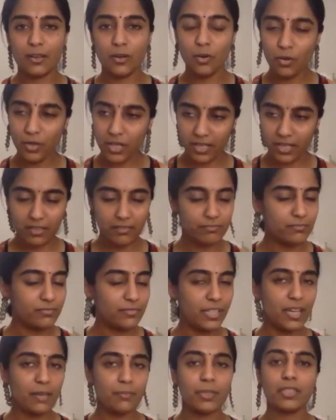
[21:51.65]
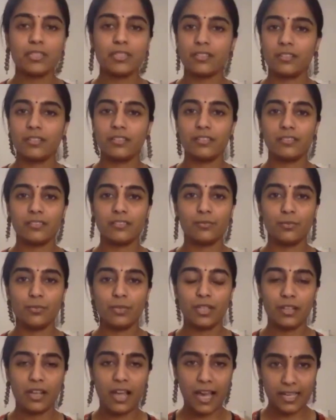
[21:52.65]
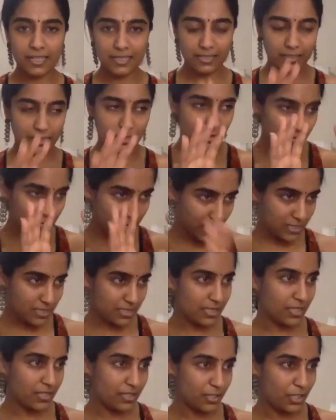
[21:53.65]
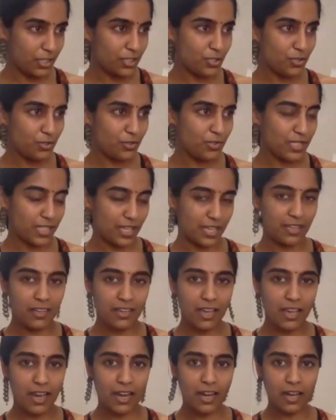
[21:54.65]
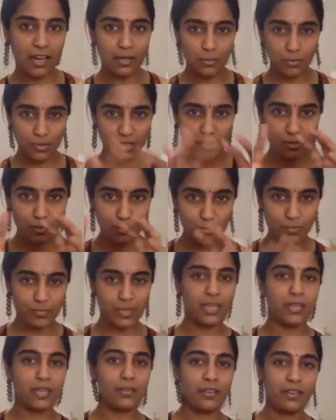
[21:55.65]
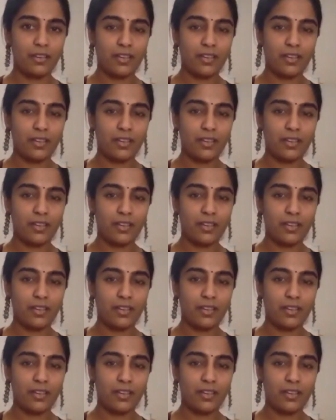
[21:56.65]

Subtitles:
okay, Rahman sir will ask the main singers to sing, and I will do my